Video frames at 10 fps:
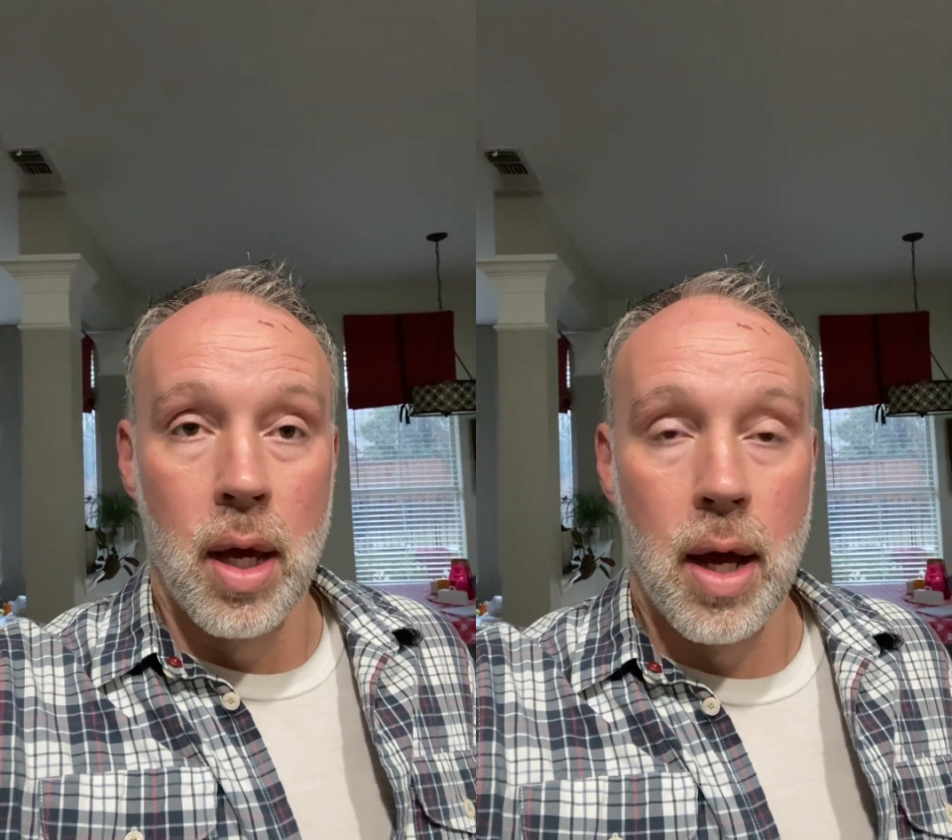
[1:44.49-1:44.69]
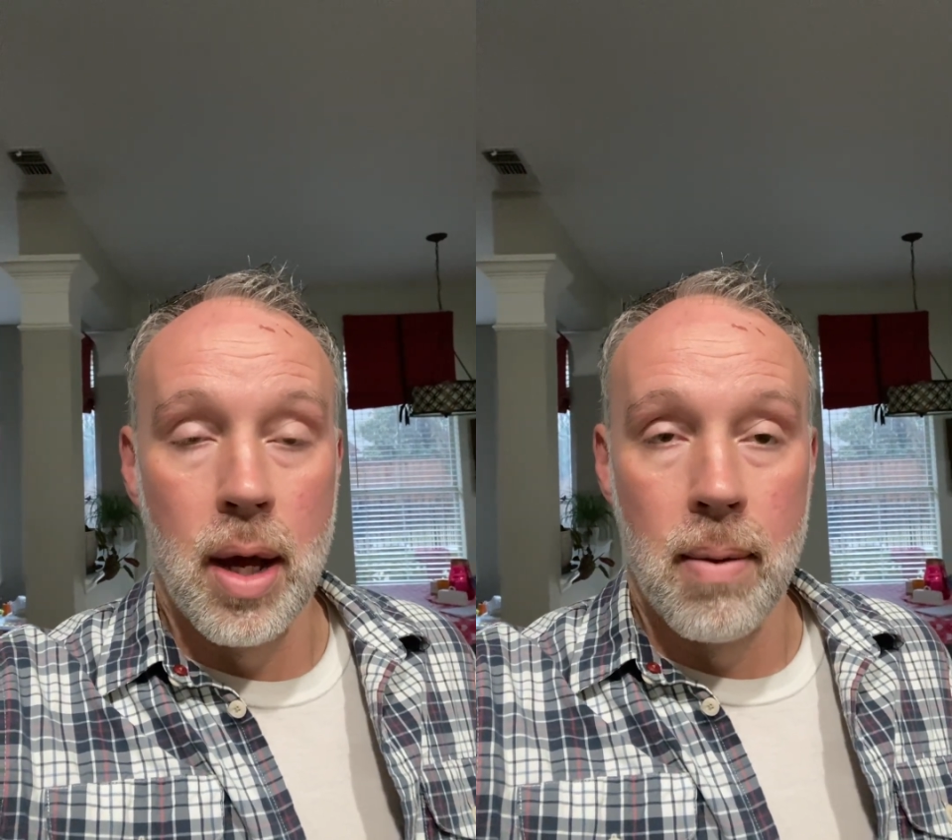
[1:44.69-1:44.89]

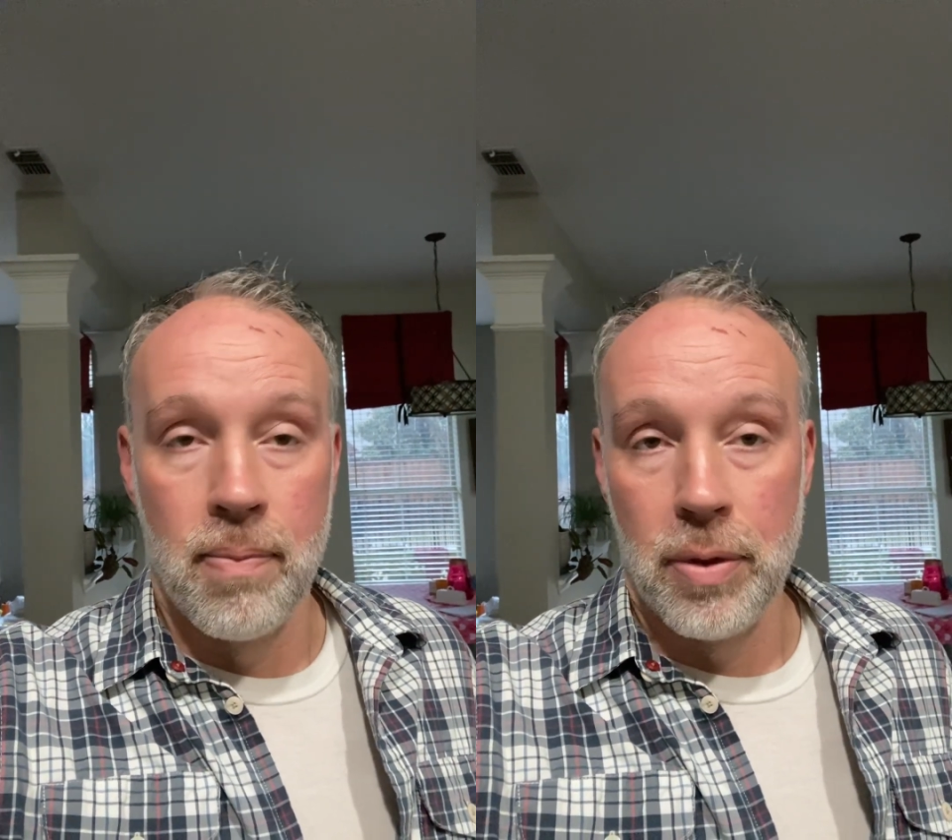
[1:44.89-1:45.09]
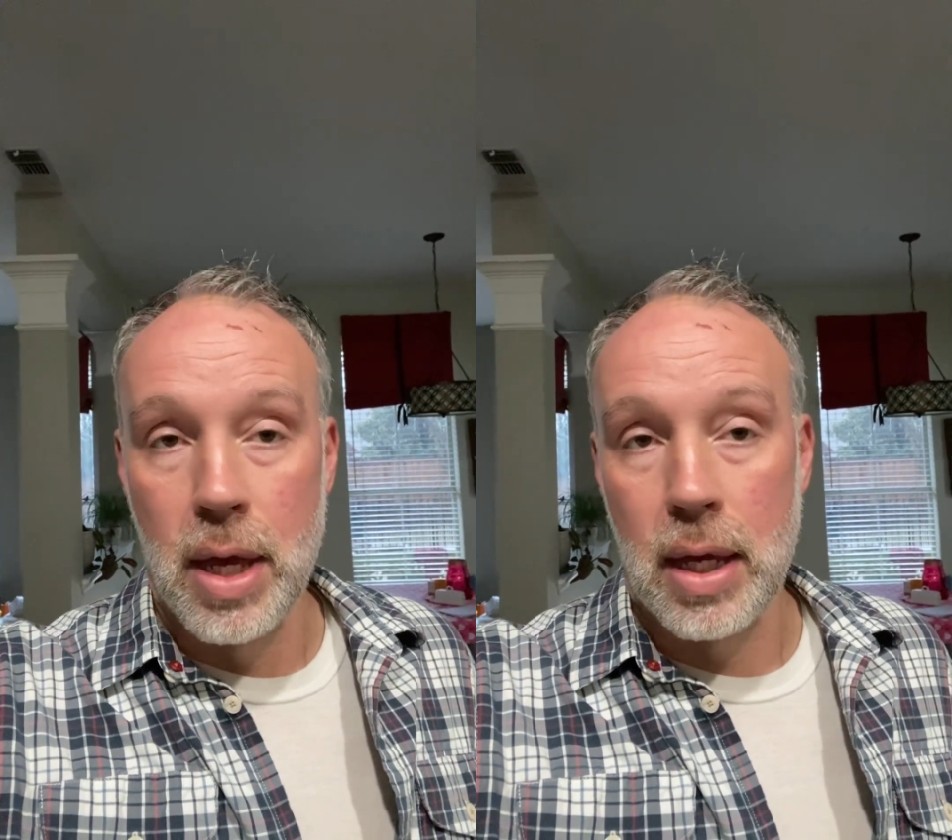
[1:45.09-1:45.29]

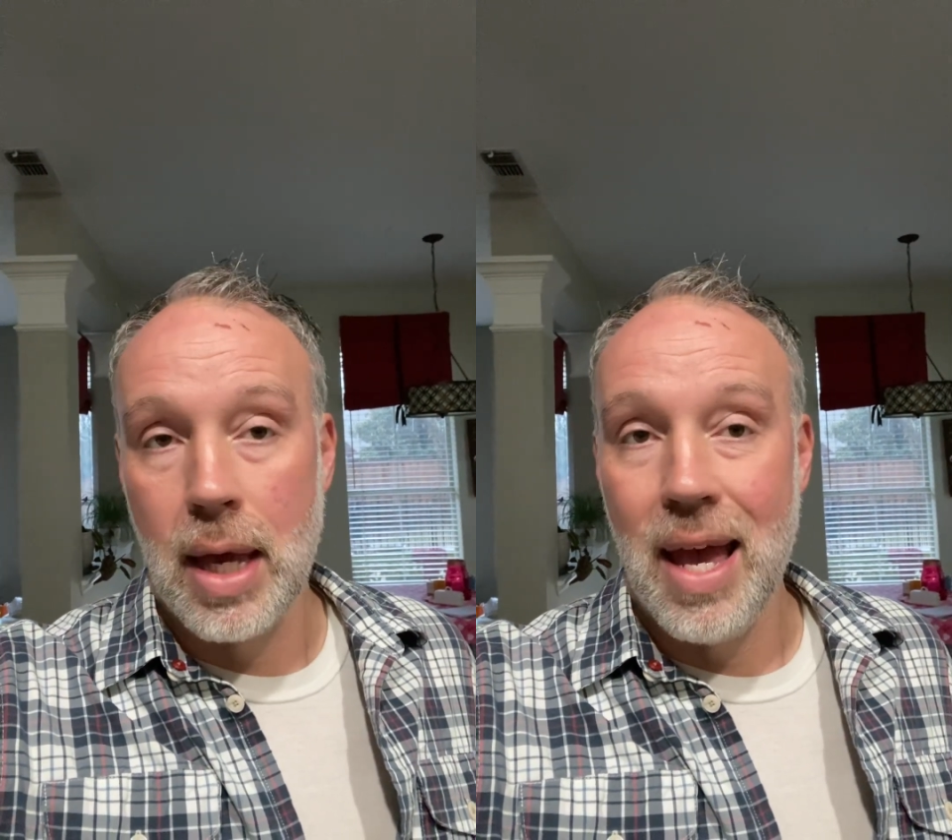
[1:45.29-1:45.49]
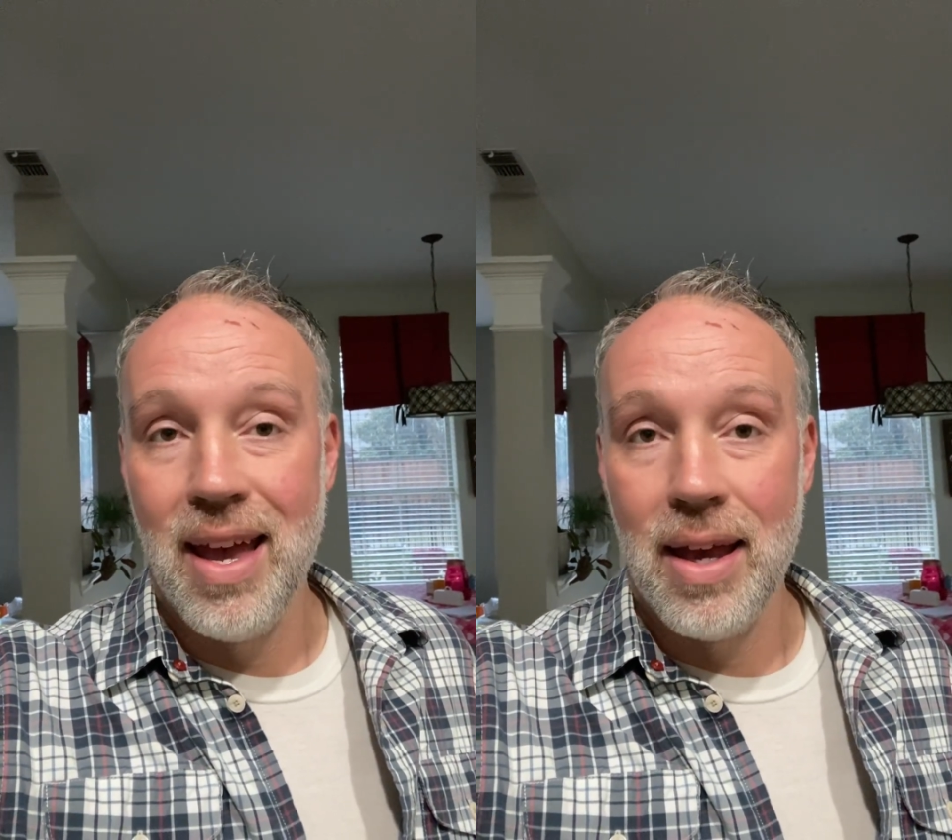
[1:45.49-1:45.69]

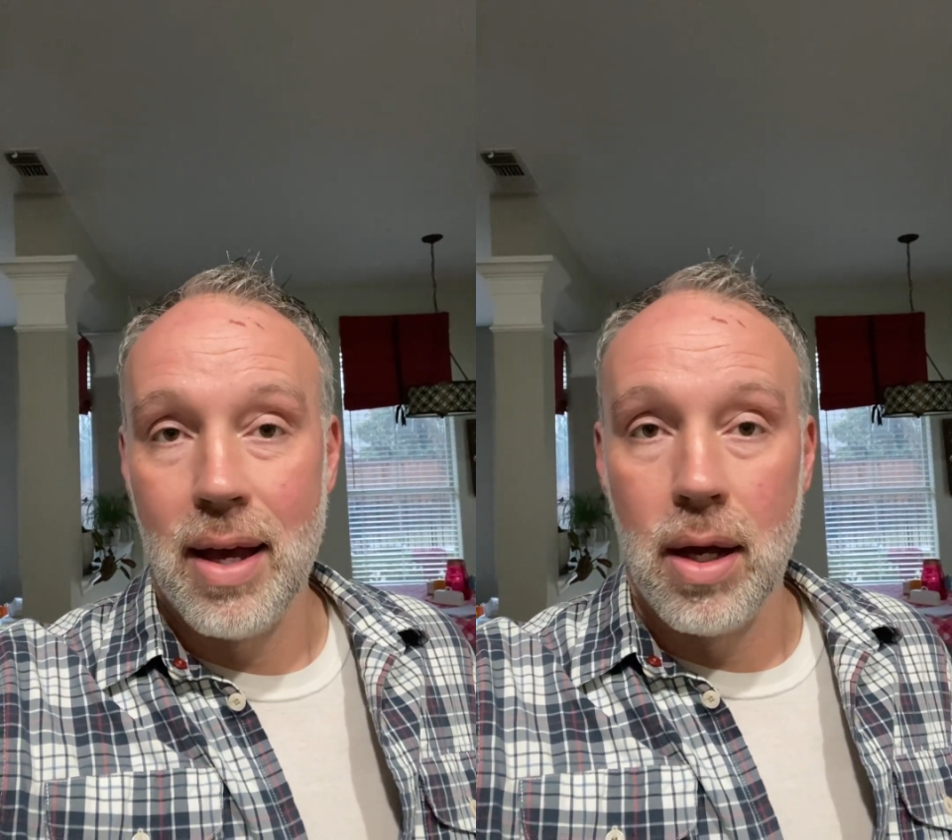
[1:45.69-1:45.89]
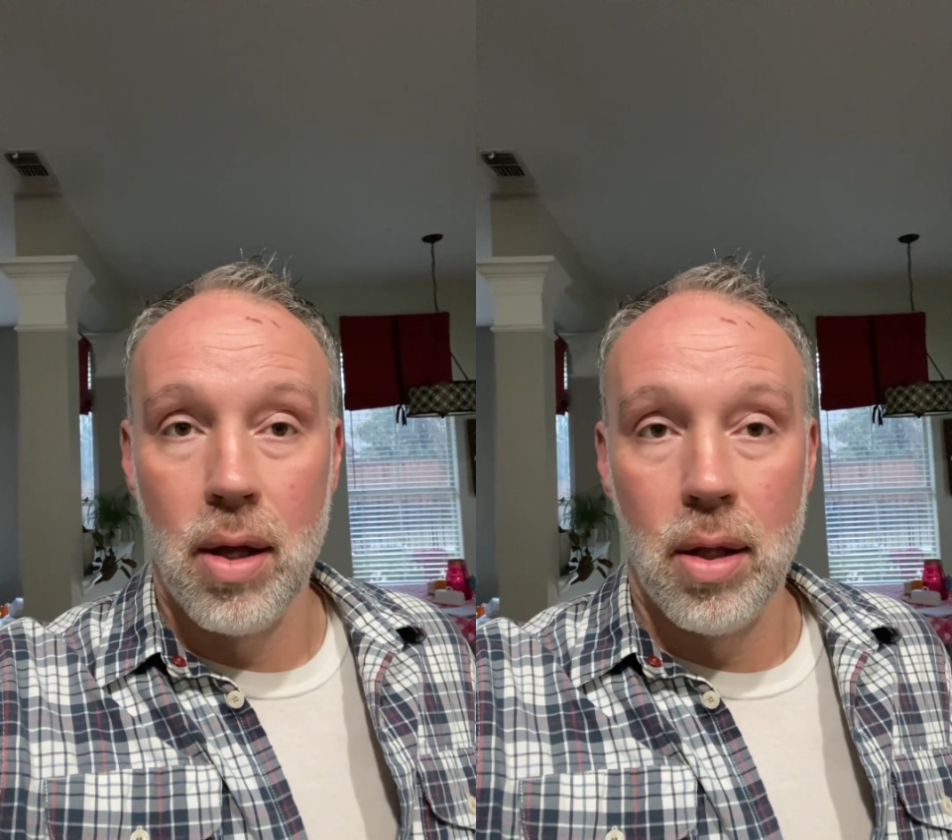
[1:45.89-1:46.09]
like
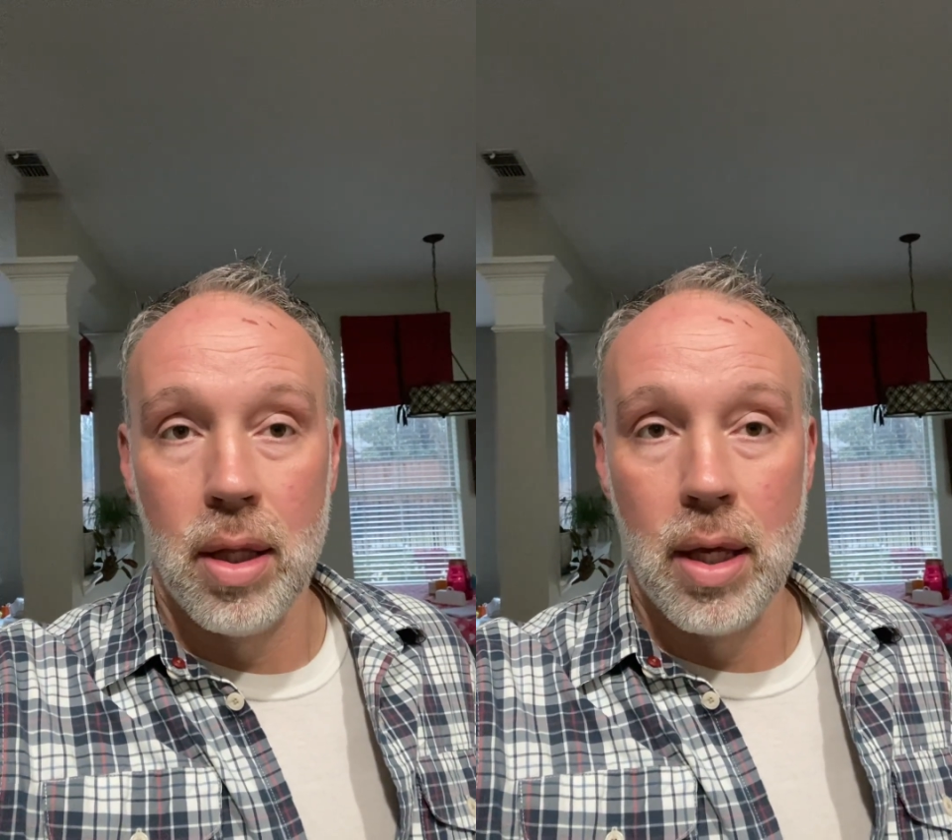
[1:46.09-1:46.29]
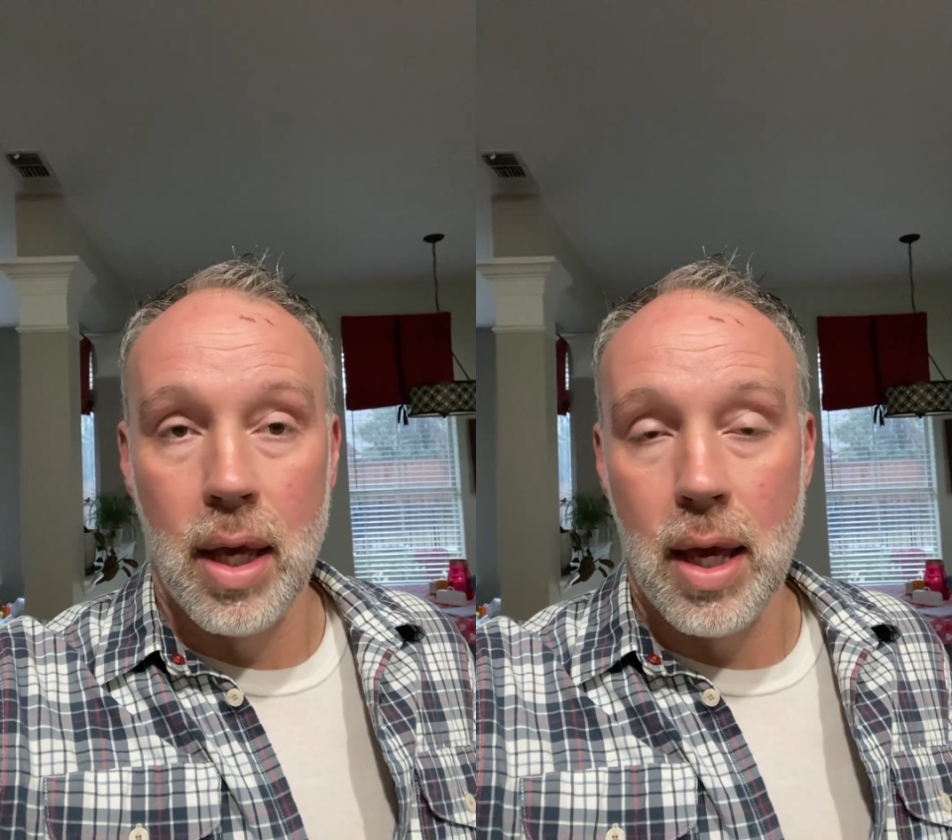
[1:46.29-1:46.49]
AL,